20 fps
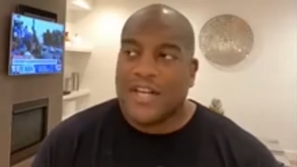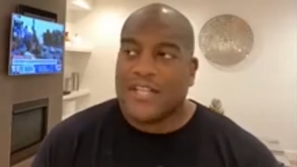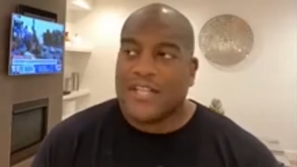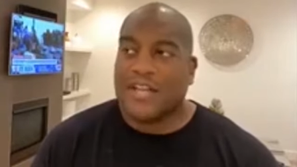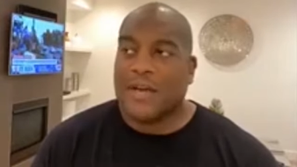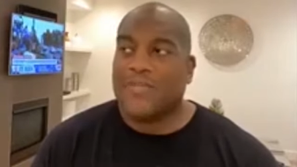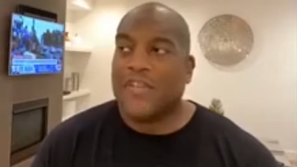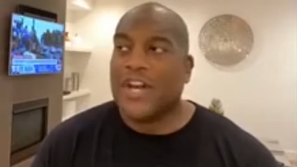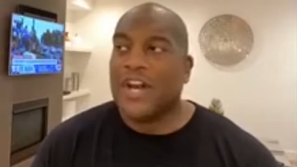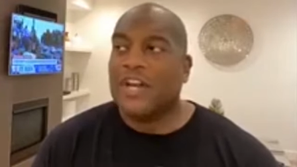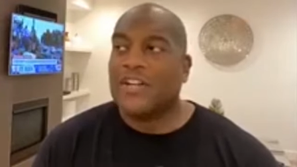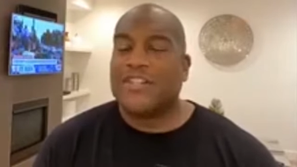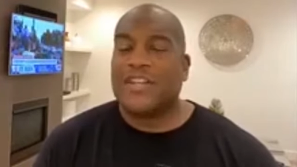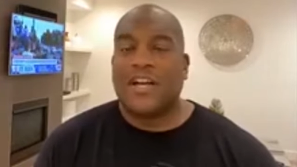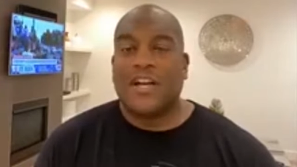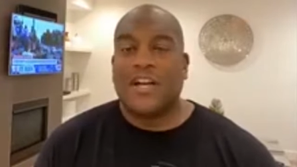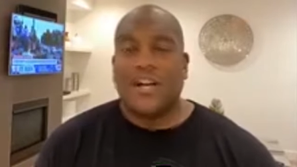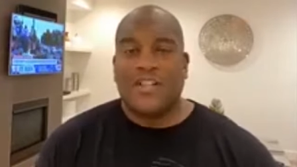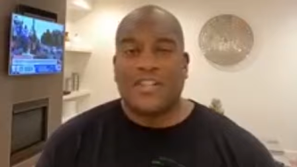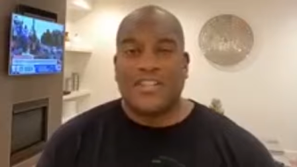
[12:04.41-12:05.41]
Something else
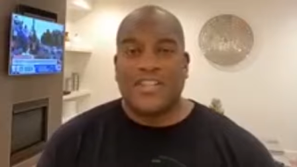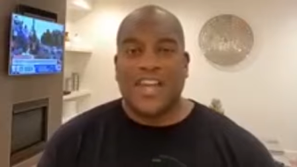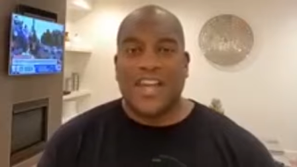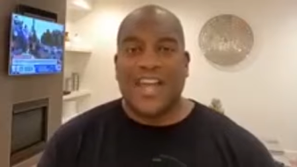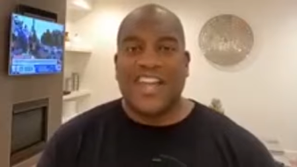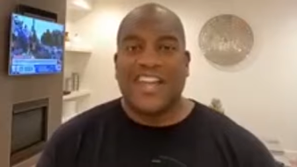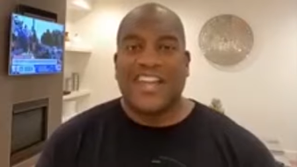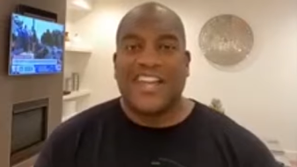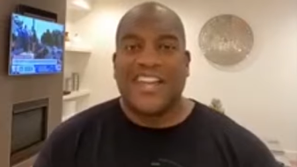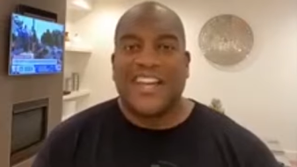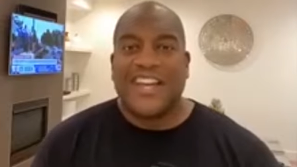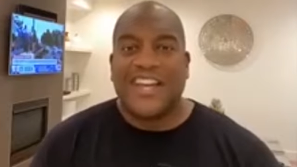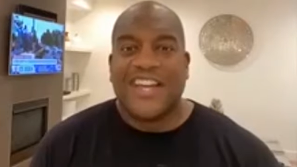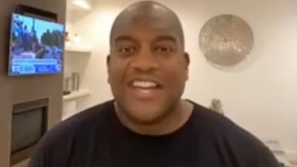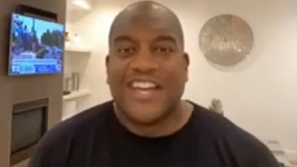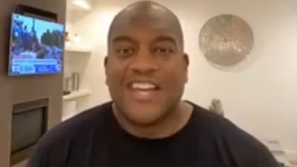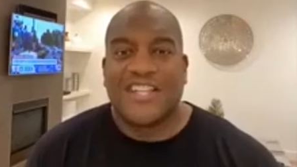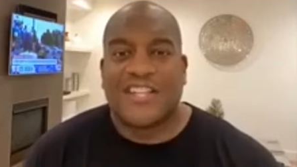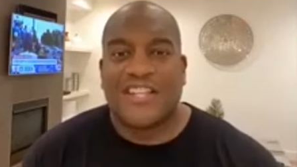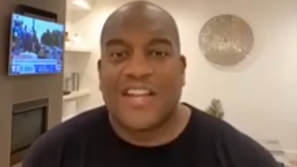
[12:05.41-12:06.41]
that I'll say
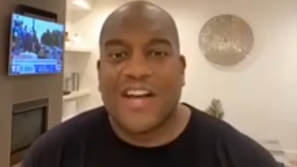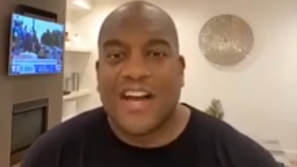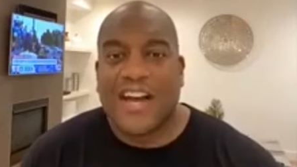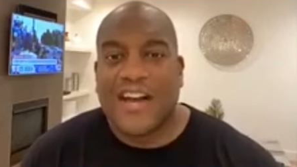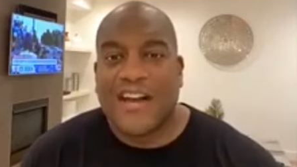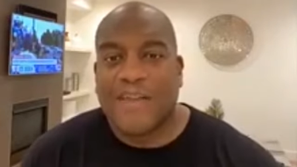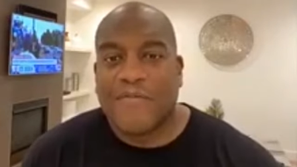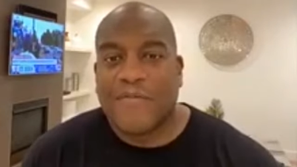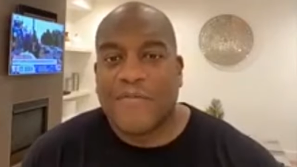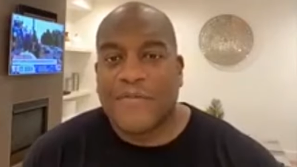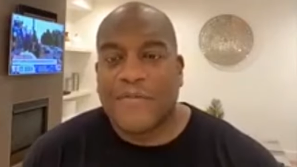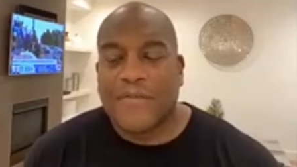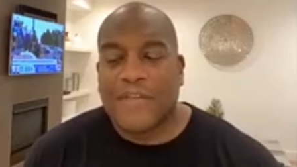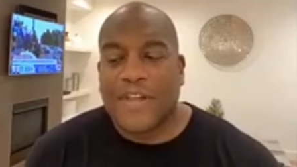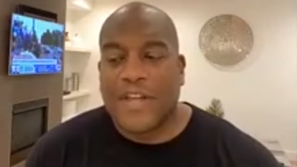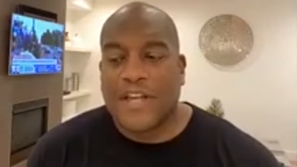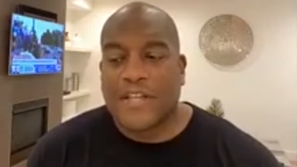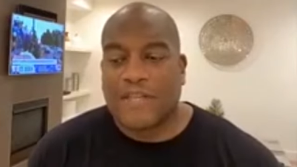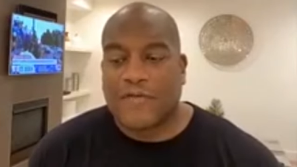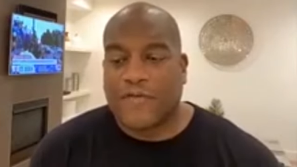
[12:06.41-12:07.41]
is uh,
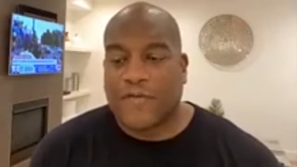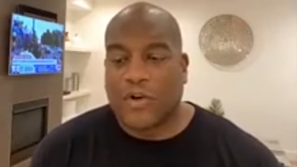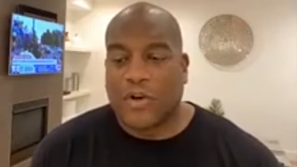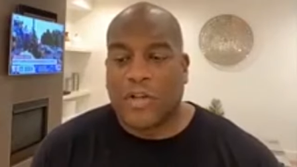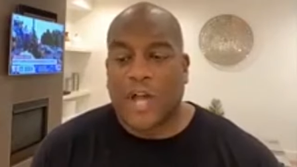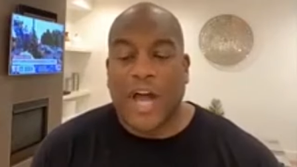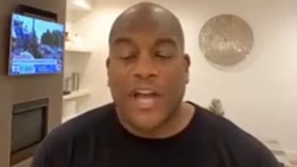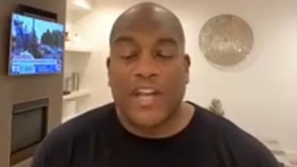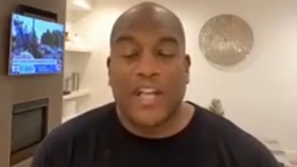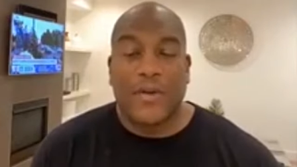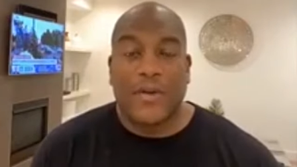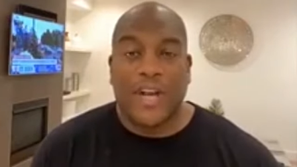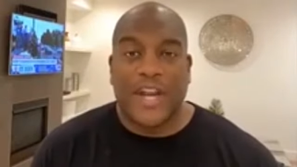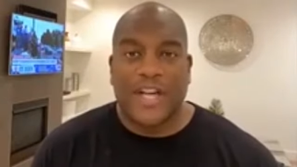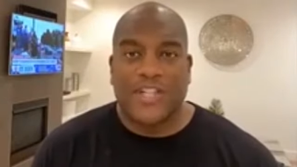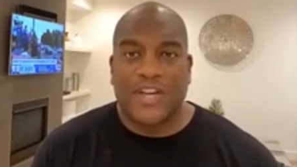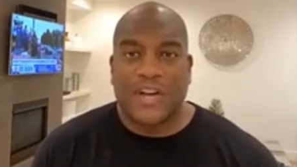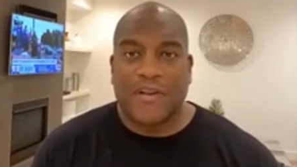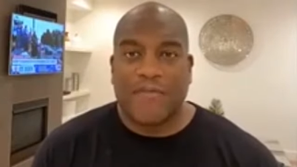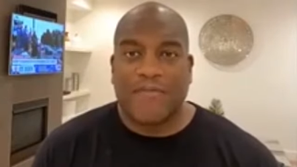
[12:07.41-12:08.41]
is for a lot of you
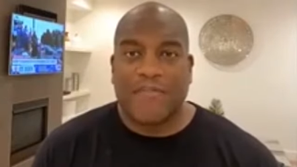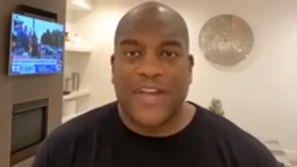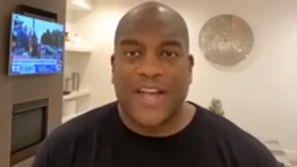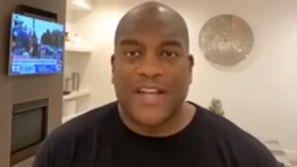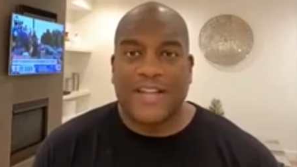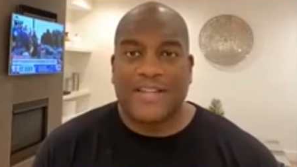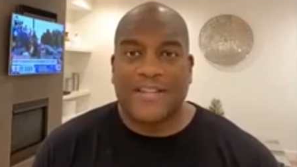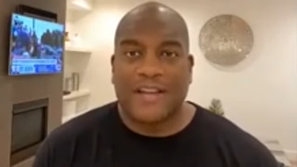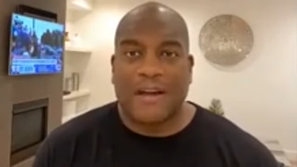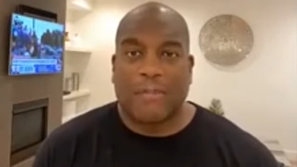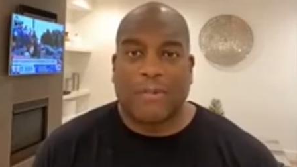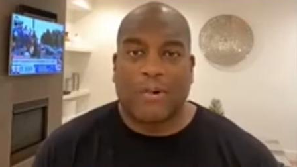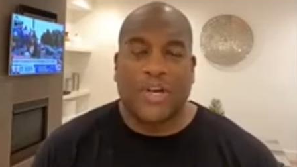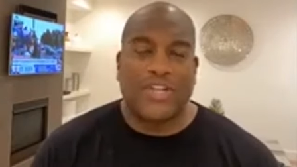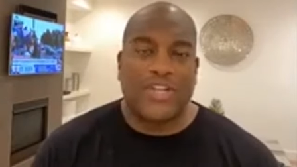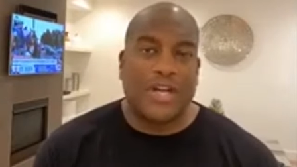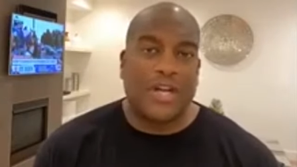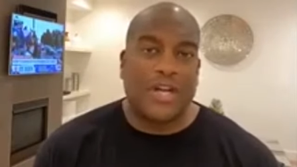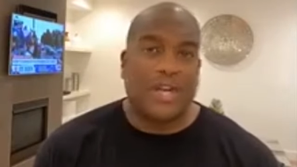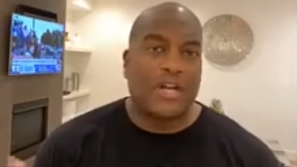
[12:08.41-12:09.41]
NHL fans.
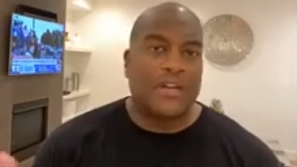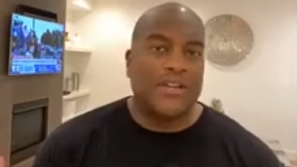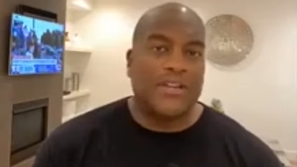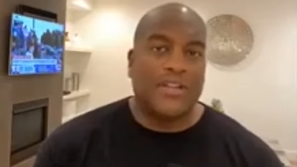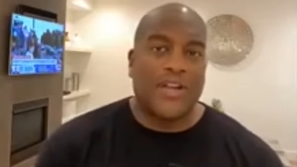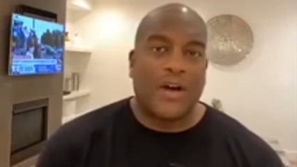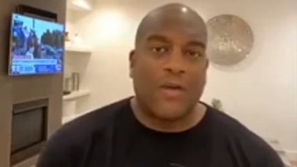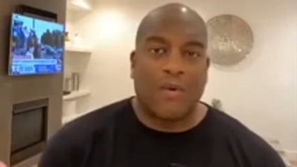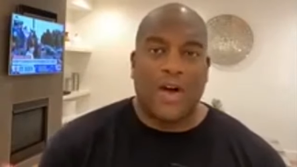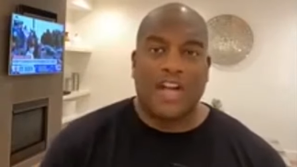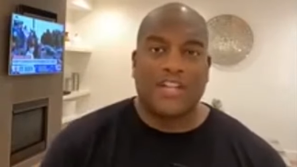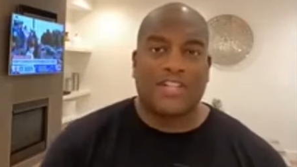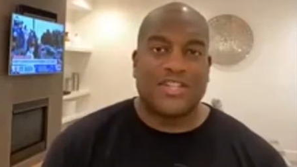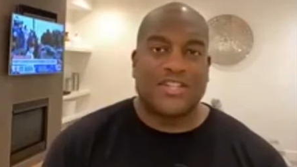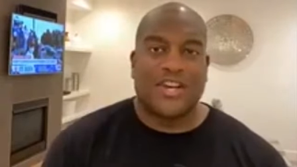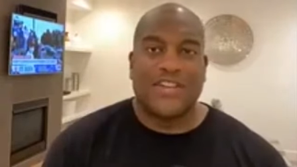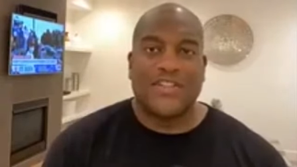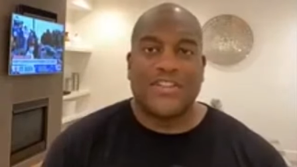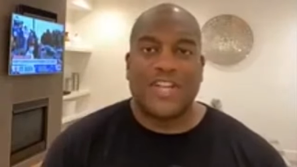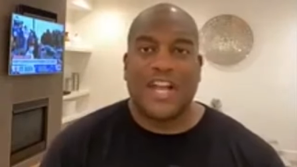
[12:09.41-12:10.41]
Appreciate all you that watch
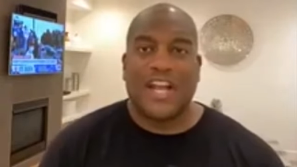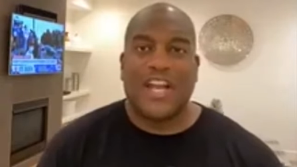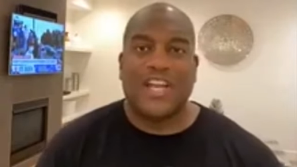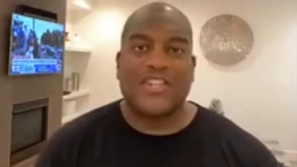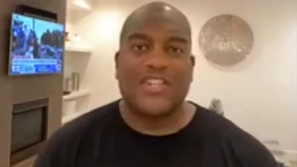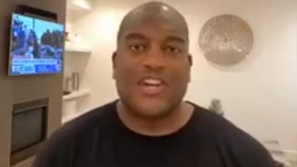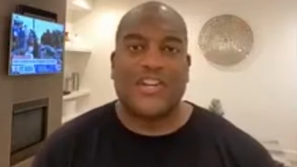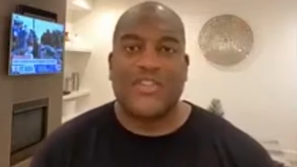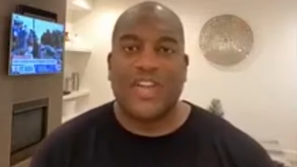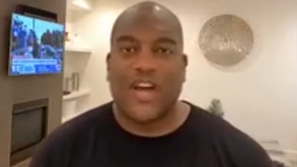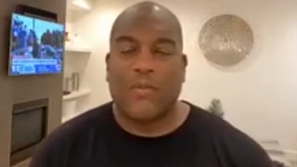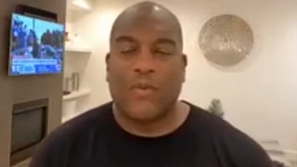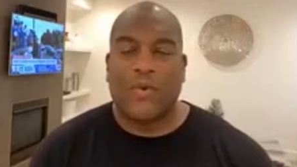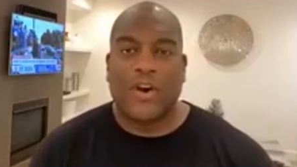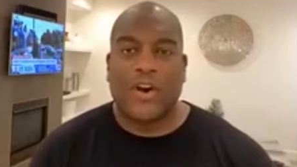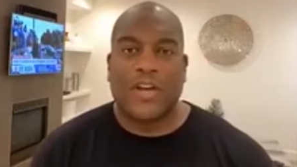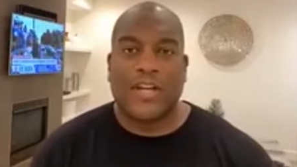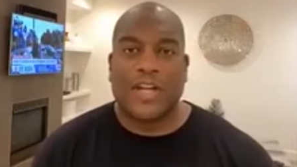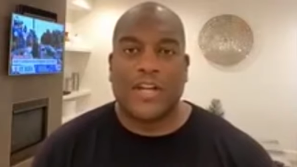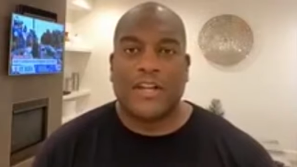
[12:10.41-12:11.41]
us on the NHL
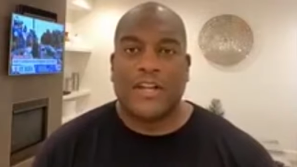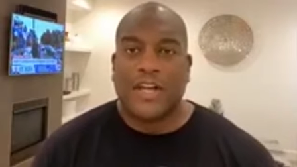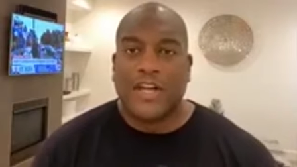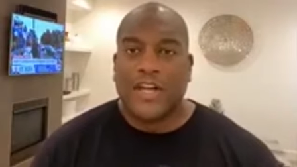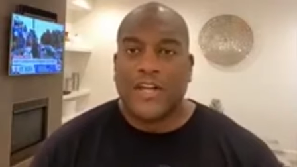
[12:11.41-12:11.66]
Network and